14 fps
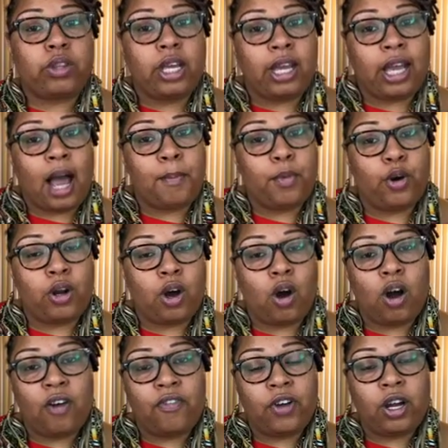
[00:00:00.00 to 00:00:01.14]
thing I'm going to
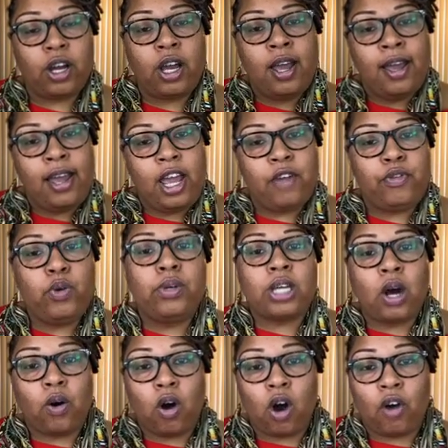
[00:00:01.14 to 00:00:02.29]
offer. If you
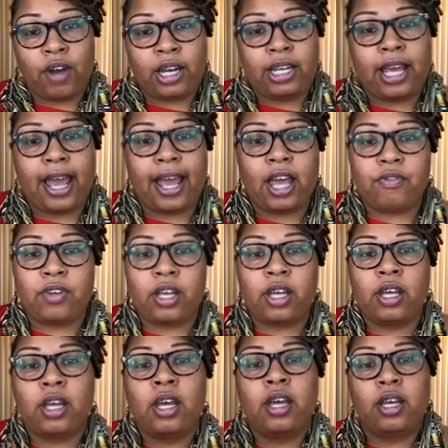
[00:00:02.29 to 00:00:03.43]
don't already have
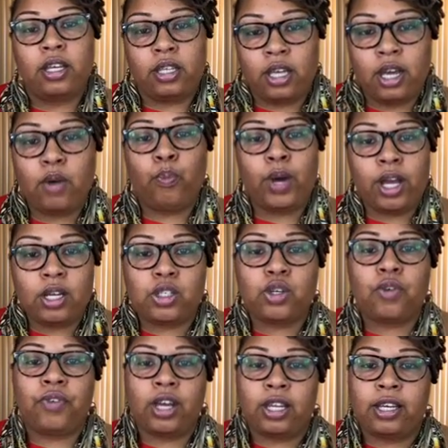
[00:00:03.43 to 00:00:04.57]
it, where's
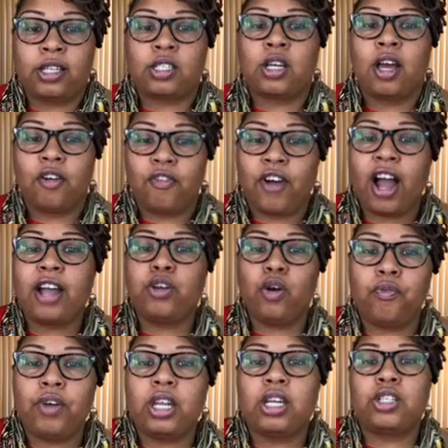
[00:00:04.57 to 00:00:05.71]
your village? Find
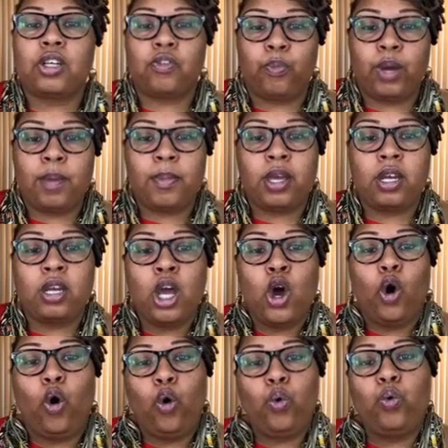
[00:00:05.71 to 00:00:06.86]
your village of women
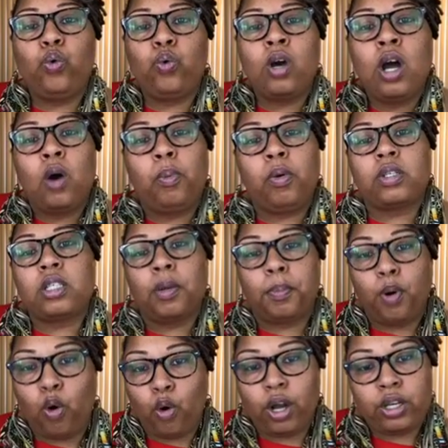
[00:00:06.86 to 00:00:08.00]
who will
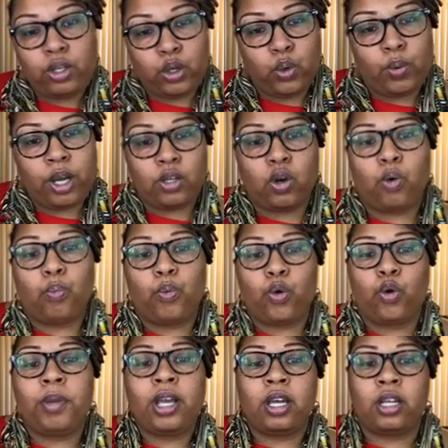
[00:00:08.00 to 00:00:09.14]
support you in your
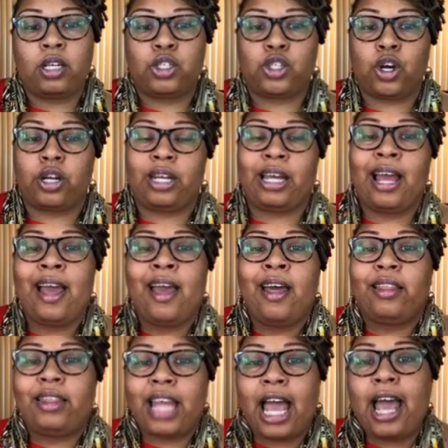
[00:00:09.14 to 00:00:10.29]
womb healing journey.
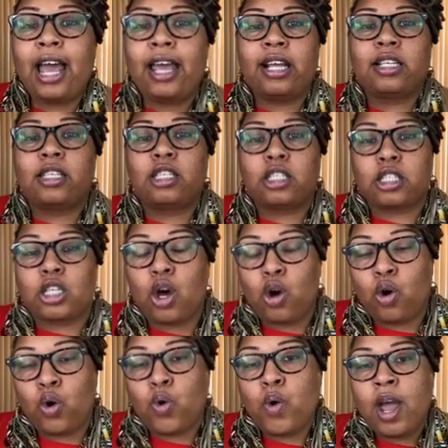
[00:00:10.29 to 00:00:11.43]
That is
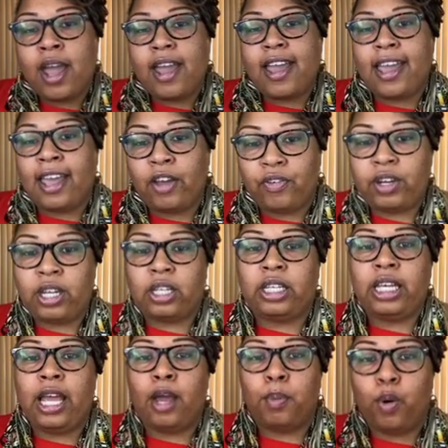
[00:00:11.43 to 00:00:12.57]
so
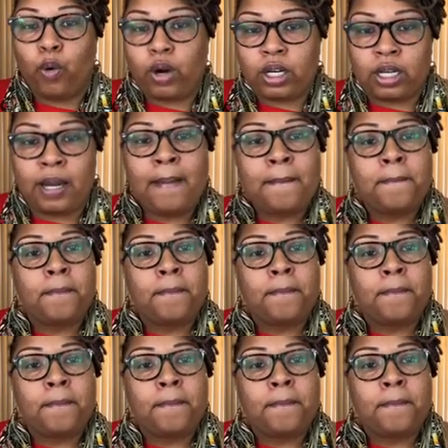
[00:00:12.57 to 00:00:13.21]
infinitely important.